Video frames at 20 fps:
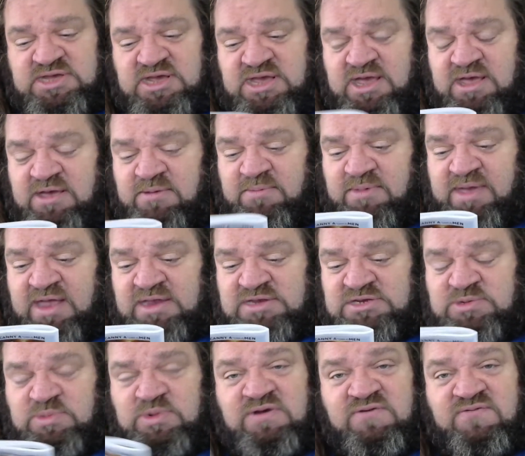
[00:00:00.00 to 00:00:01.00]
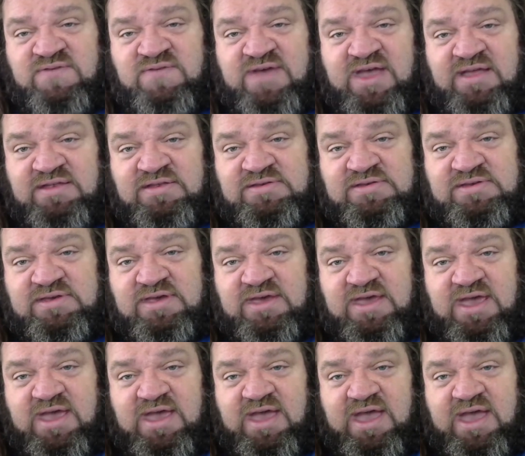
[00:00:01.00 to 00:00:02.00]
him get some new fans
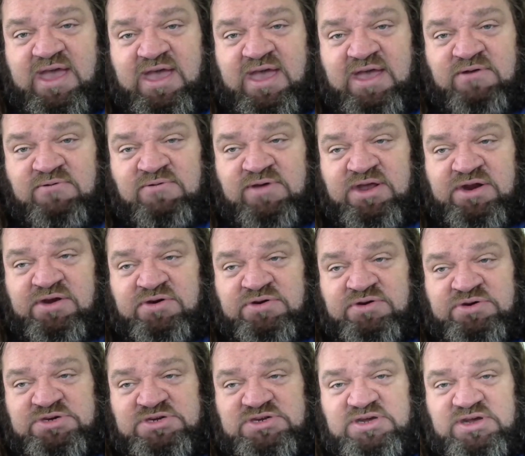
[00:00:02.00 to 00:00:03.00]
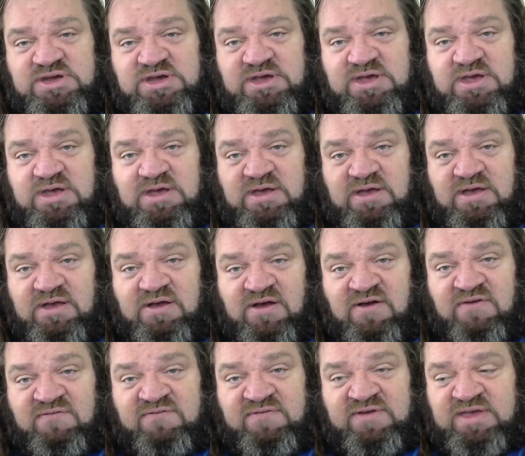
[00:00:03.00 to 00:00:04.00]
and readers
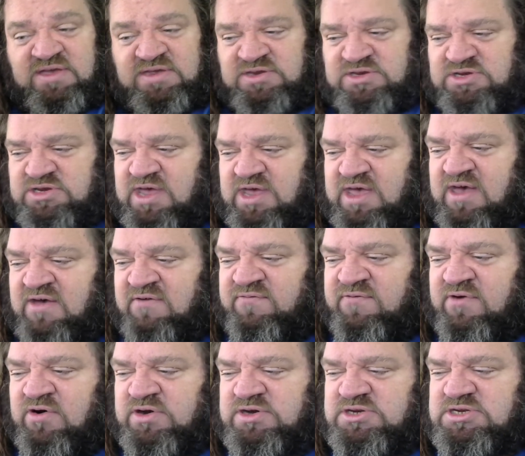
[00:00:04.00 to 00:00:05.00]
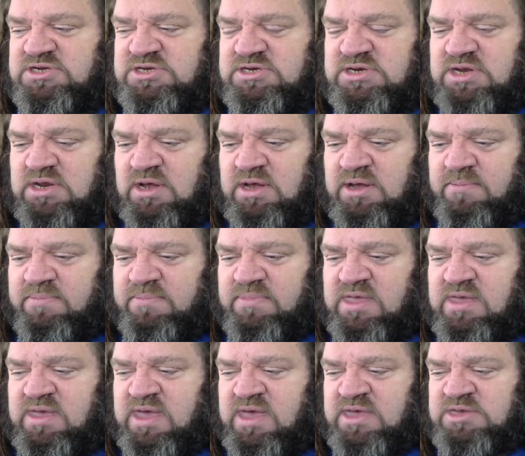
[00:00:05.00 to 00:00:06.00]
of his efforts. Um,
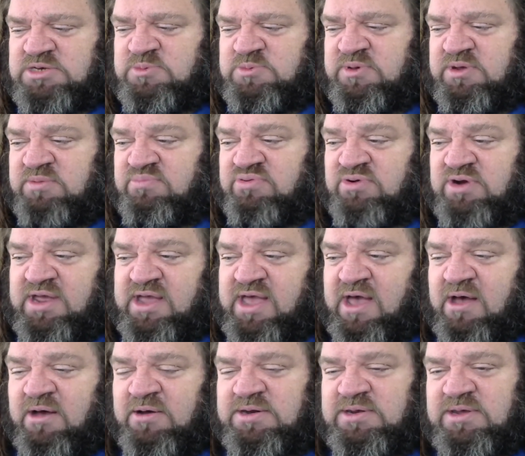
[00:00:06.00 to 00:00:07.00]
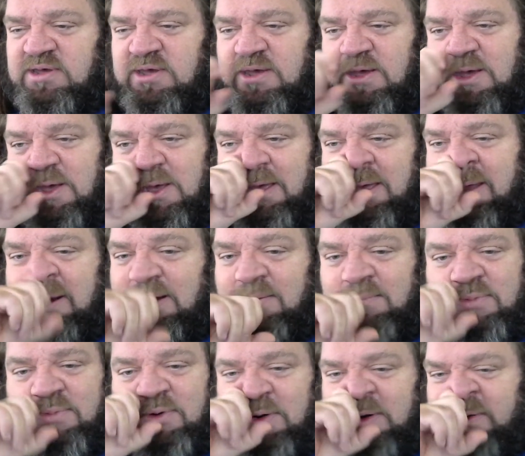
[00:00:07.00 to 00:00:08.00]
he has been putting out a
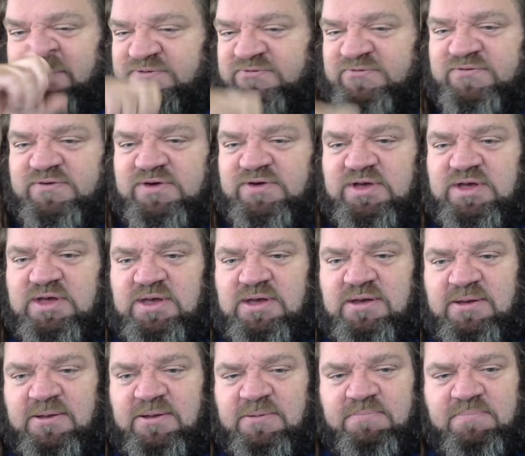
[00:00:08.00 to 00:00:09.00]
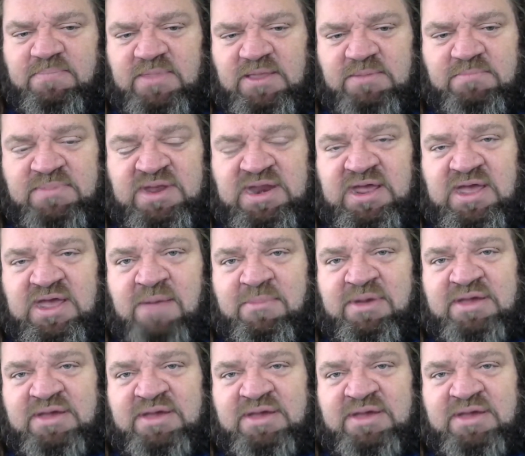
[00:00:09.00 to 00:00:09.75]
number of mini comic